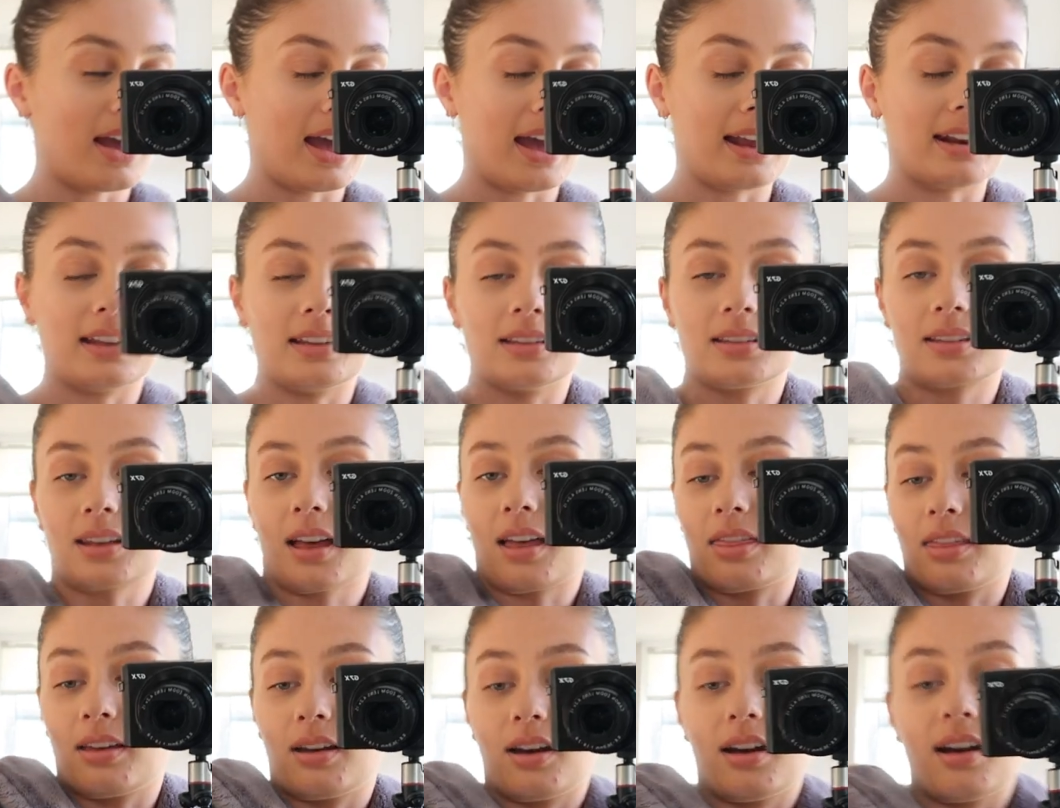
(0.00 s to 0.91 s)
And it's
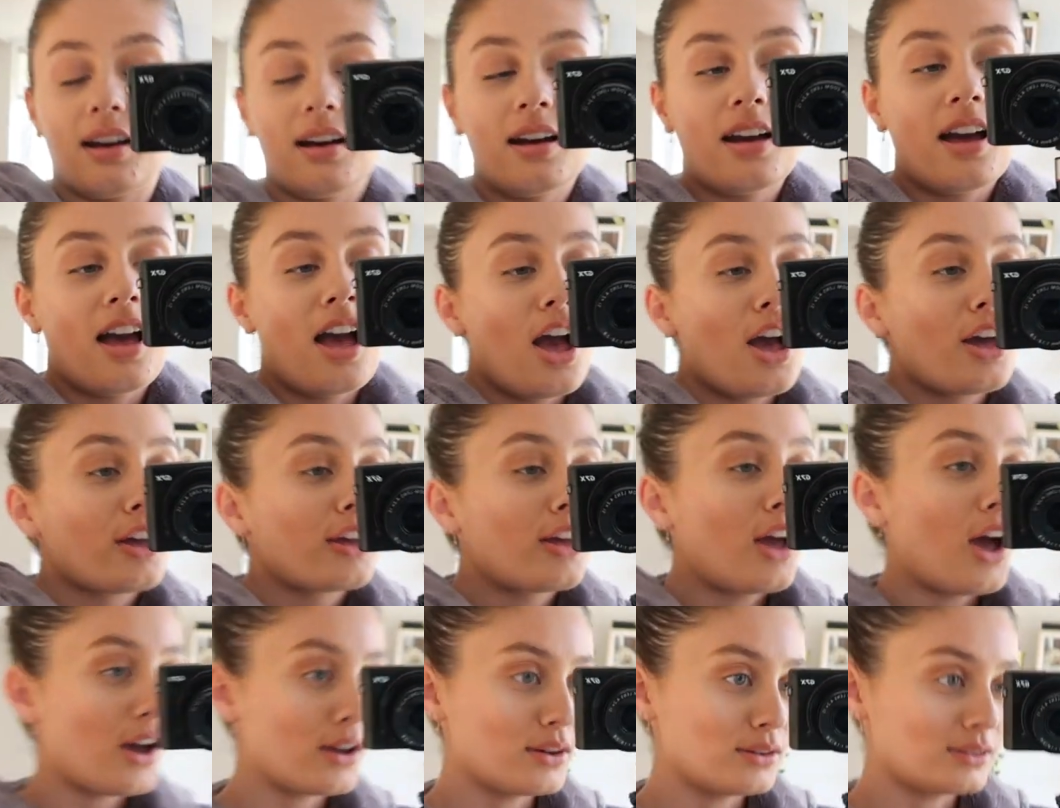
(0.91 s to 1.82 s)
the
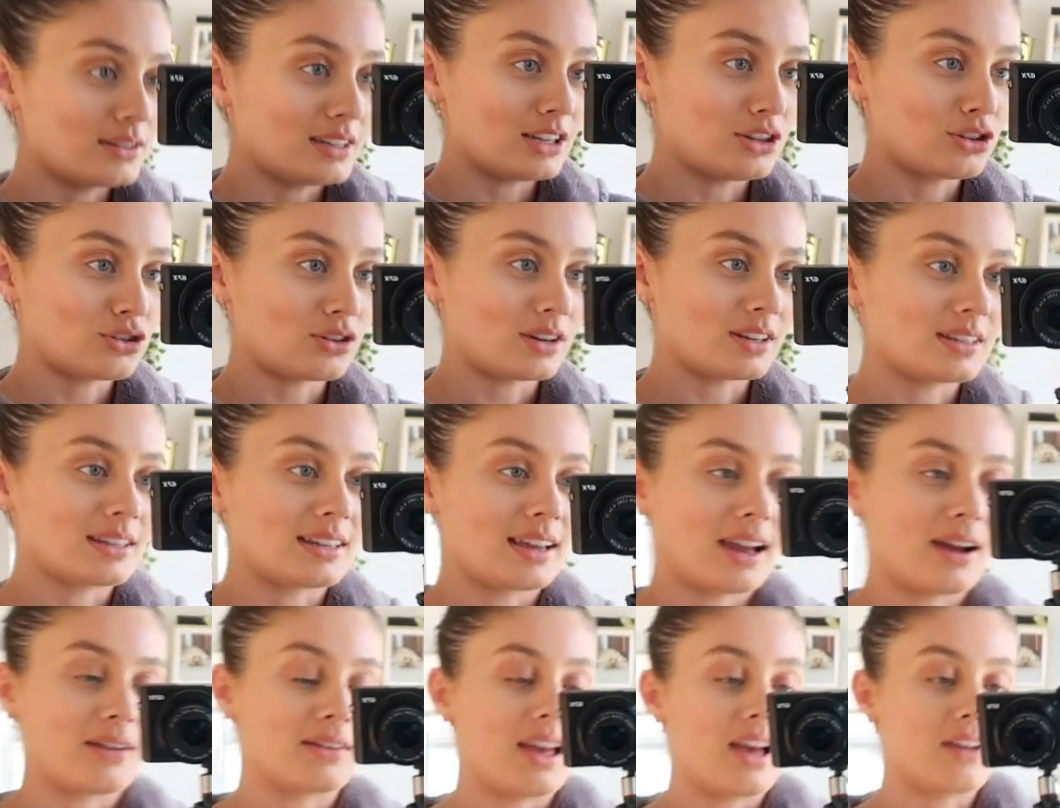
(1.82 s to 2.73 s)
coziest dressing
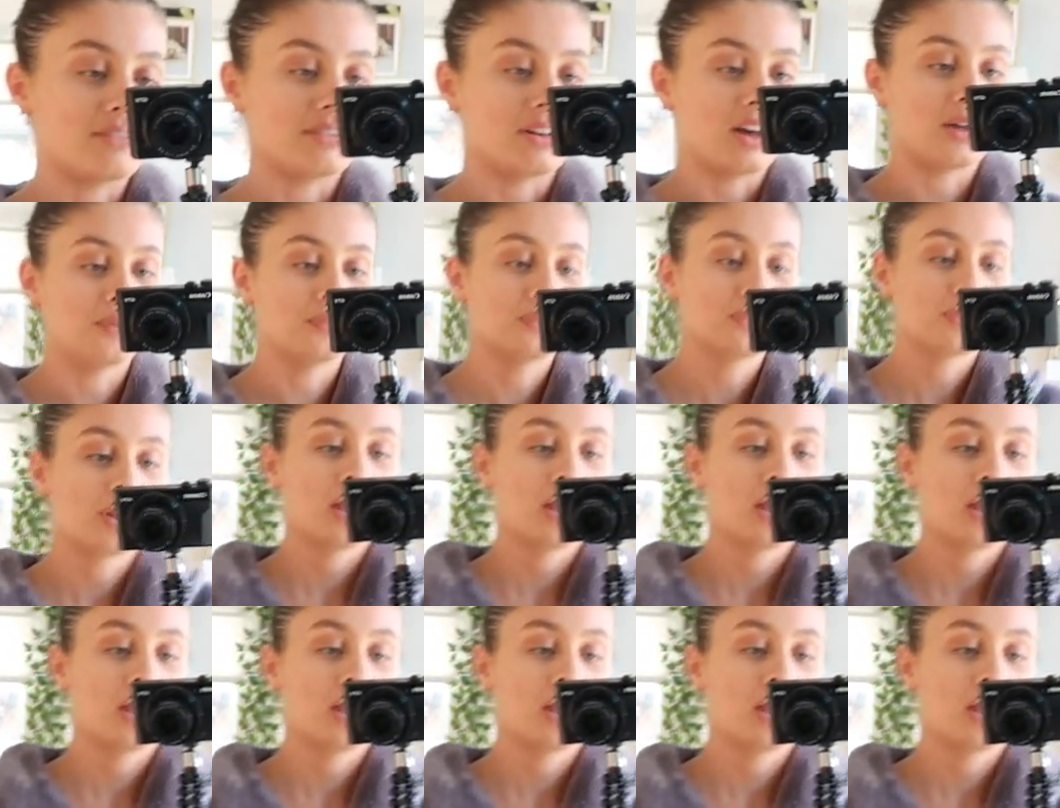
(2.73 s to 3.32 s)
gown ever.